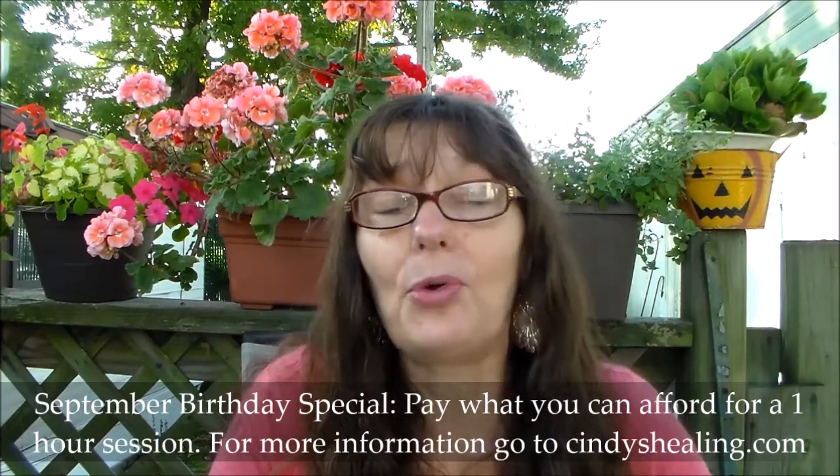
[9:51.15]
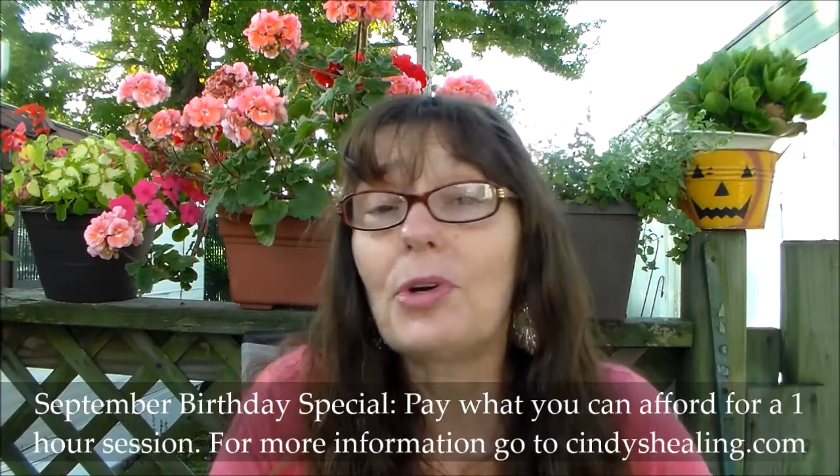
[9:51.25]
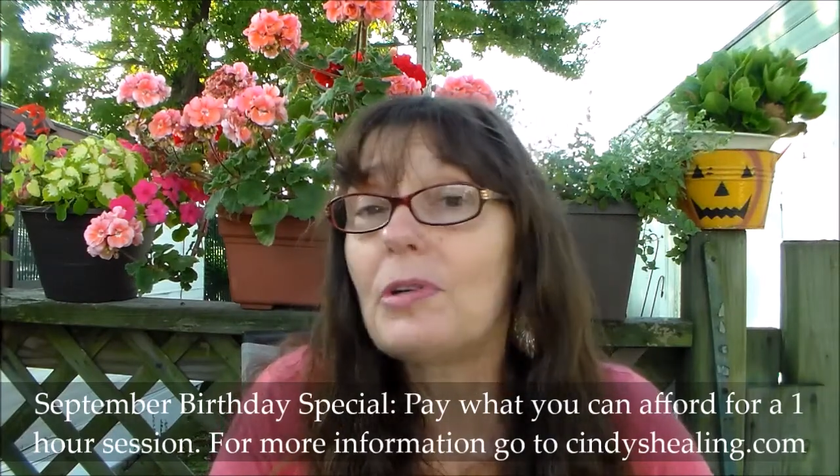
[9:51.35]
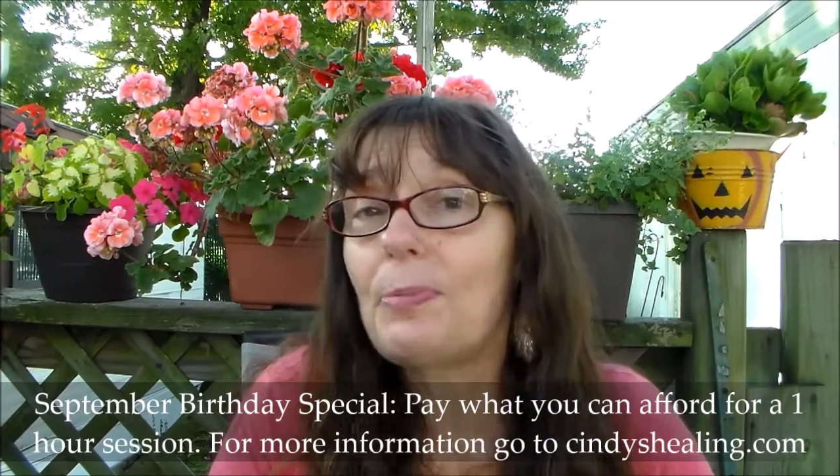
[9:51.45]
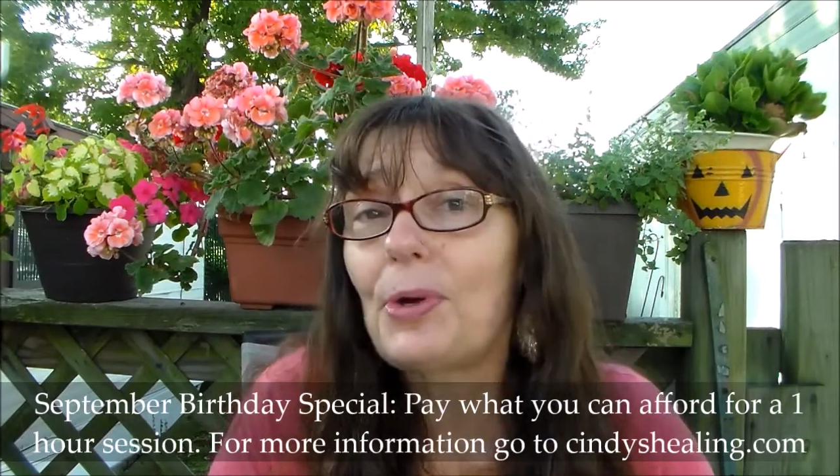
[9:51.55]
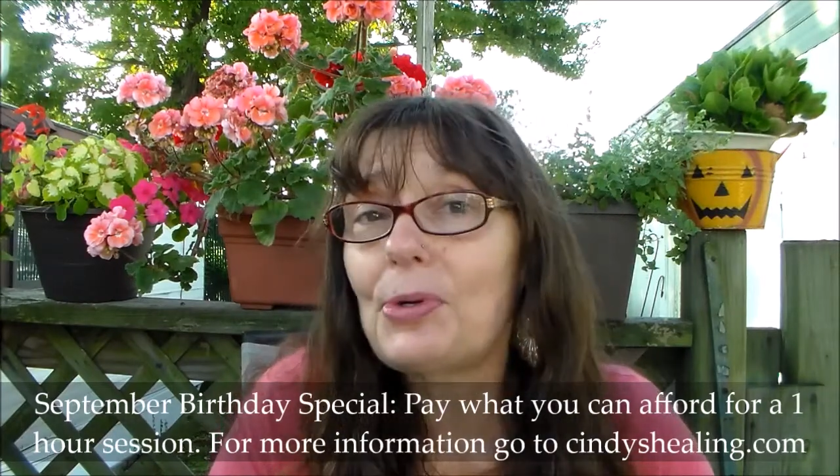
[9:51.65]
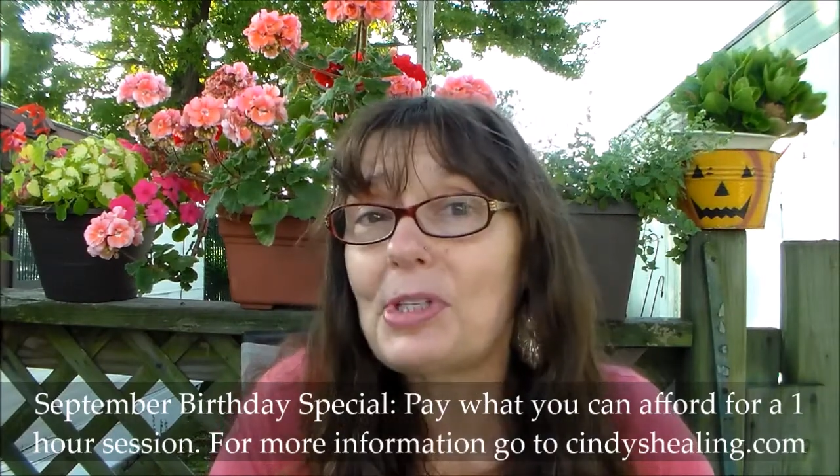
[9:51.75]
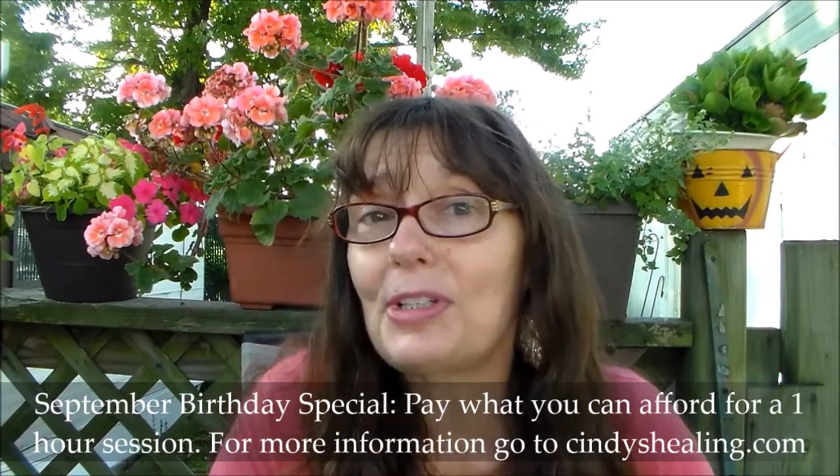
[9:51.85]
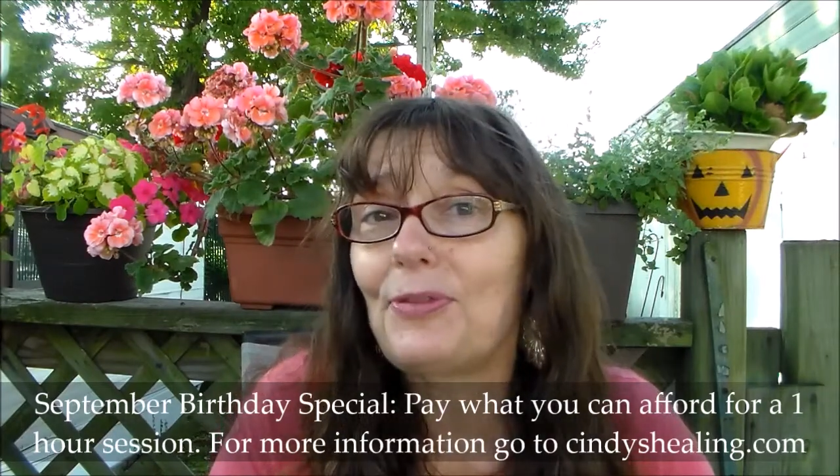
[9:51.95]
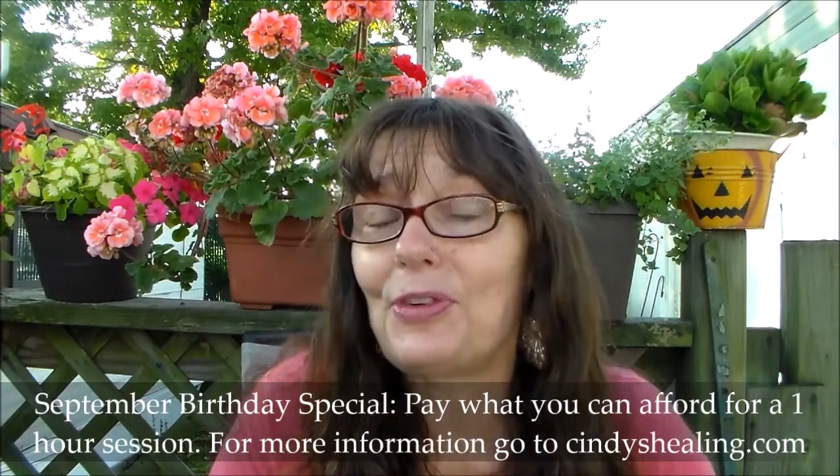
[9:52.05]
or in
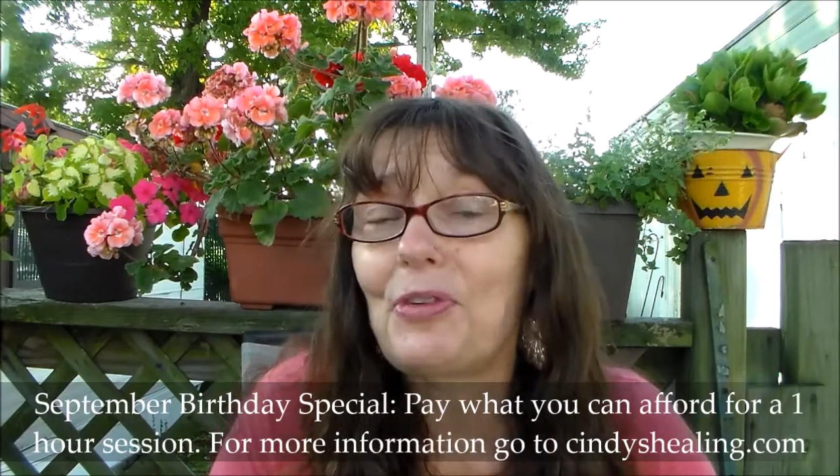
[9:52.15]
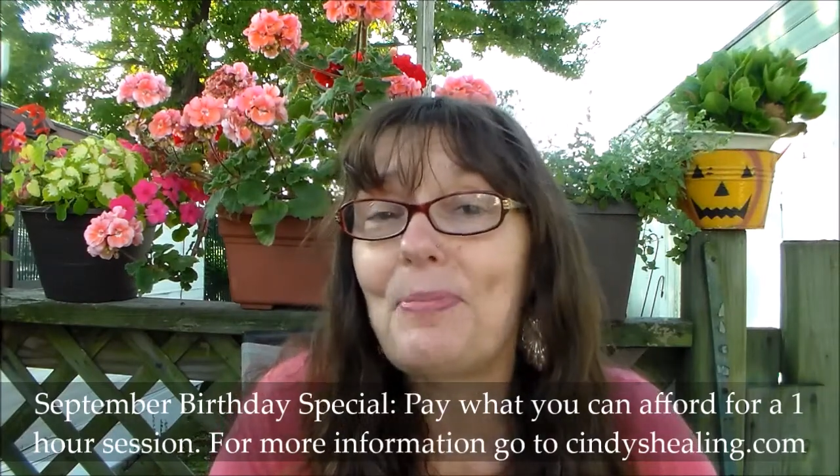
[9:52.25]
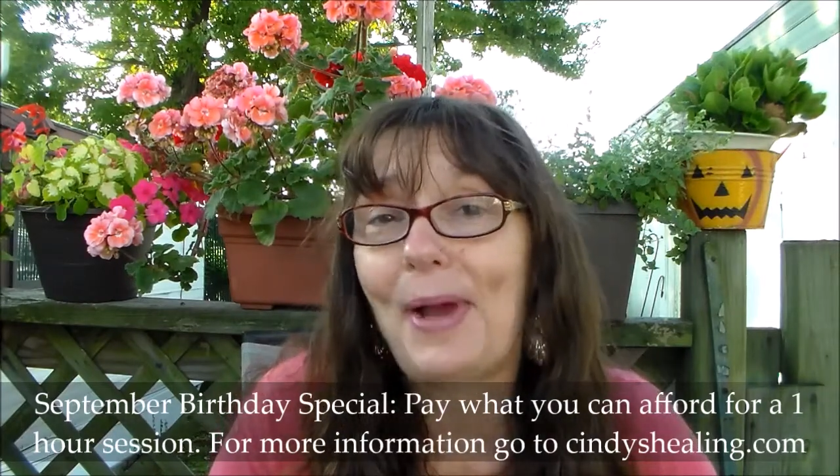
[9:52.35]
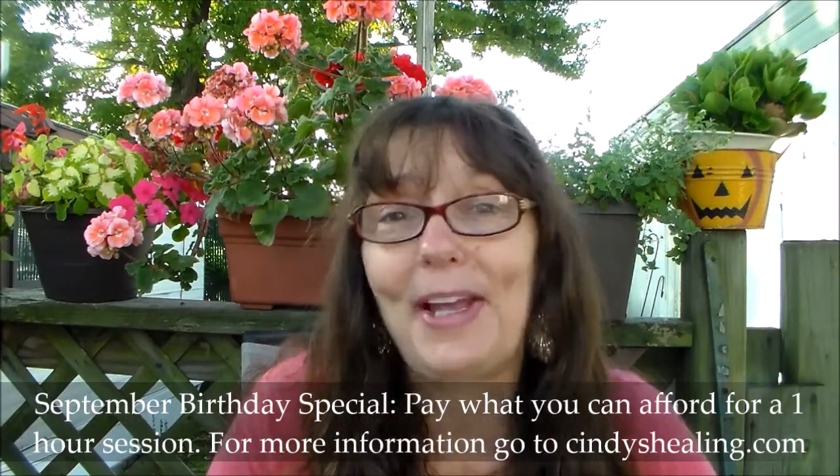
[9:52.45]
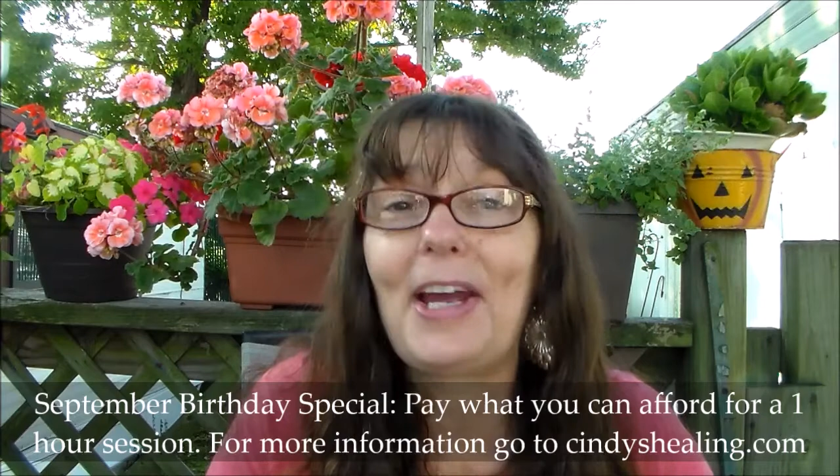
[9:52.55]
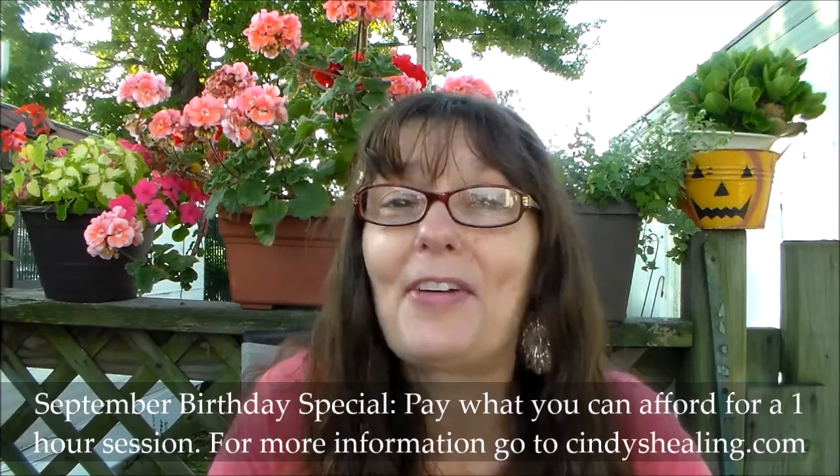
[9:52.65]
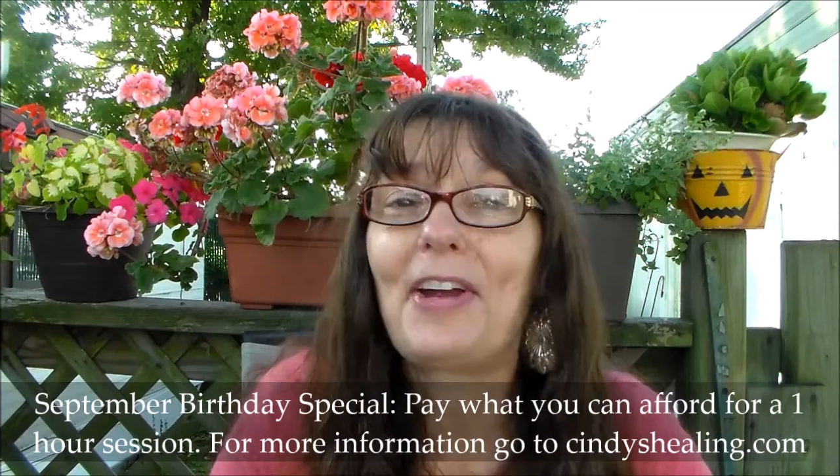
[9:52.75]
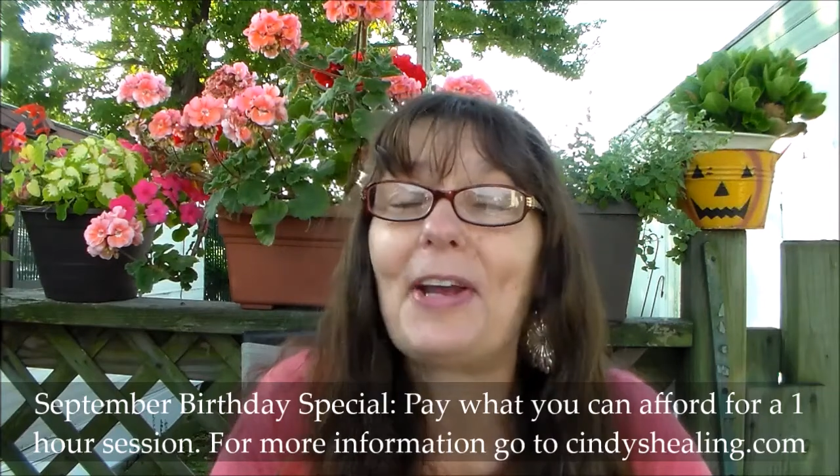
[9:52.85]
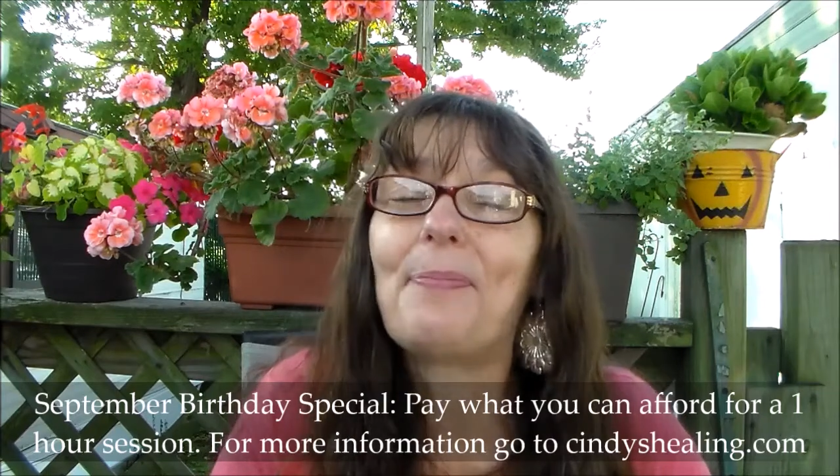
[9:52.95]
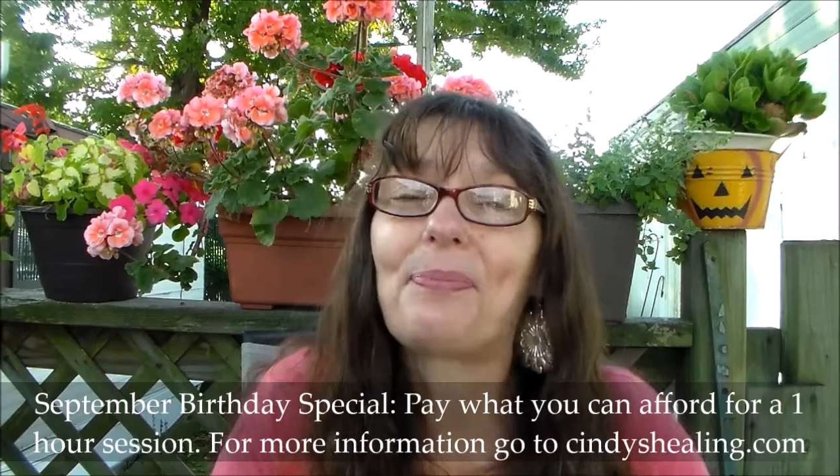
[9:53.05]
person if you're in my
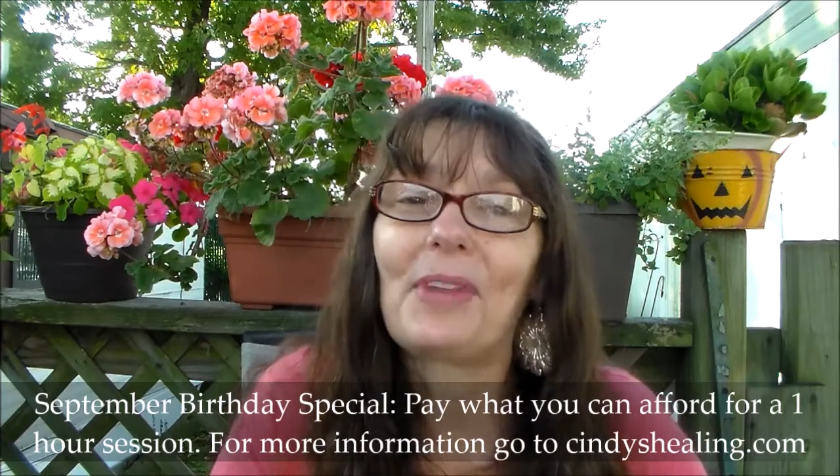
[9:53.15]
area.